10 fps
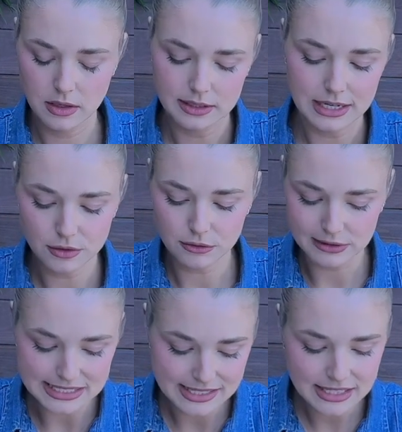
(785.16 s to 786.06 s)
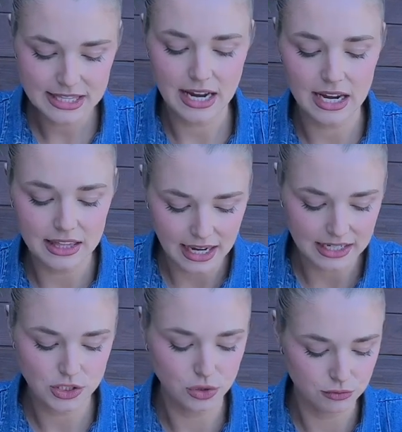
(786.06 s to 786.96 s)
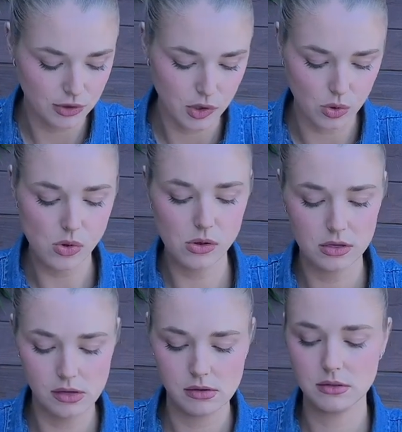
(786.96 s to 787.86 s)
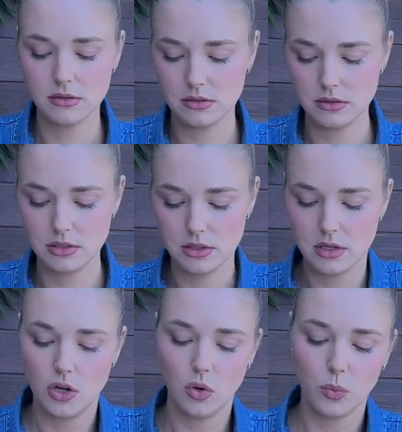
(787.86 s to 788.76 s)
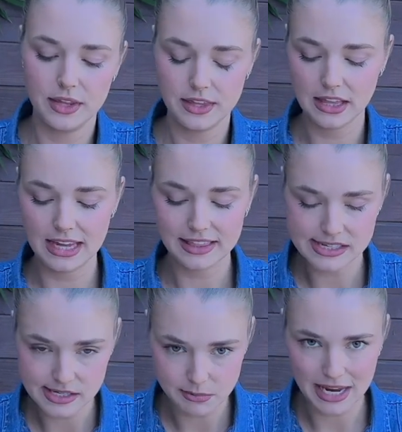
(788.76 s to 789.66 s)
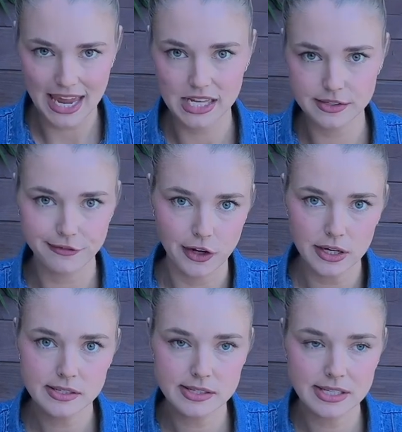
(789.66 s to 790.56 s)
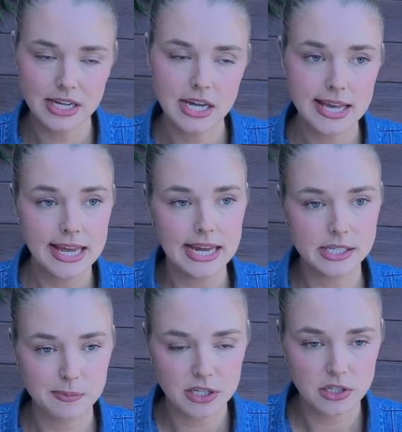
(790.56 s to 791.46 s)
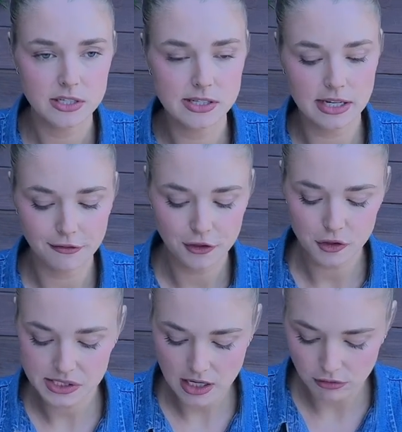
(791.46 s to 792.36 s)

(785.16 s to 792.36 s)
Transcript: Now the reason that I like to roll with it like this in my hands first is because if you start